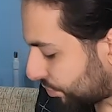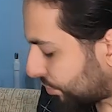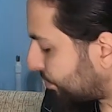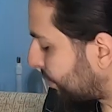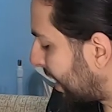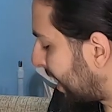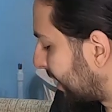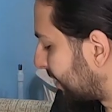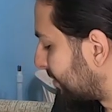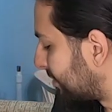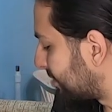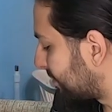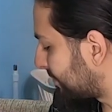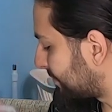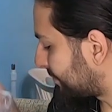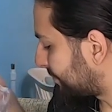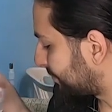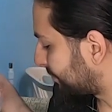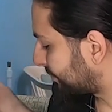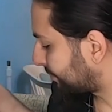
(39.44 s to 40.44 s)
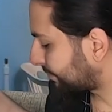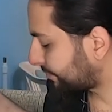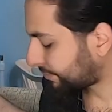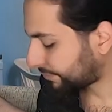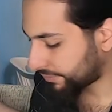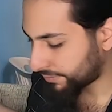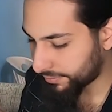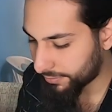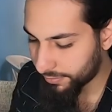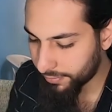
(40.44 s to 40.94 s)
red.
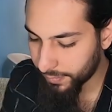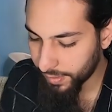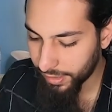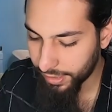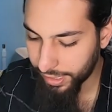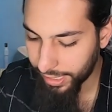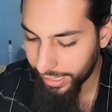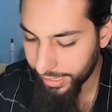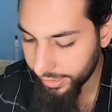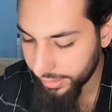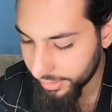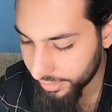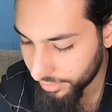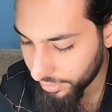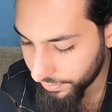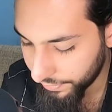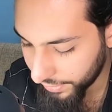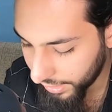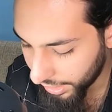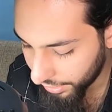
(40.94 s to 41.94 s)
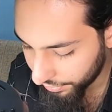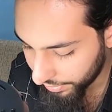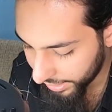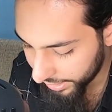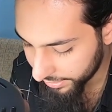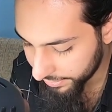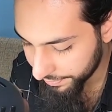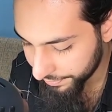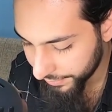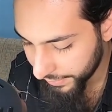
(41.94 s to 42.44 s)
Okay, we've got
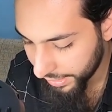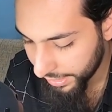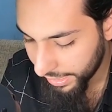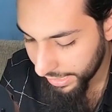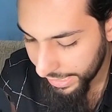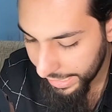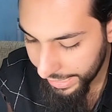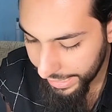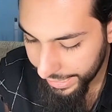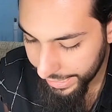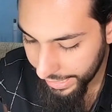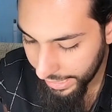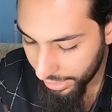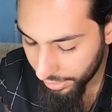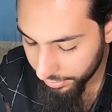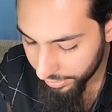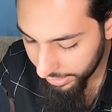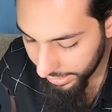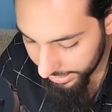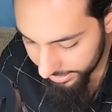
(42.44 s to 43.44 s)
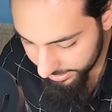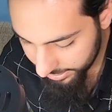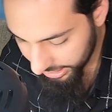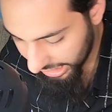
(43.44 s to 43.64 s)
red. Now, the last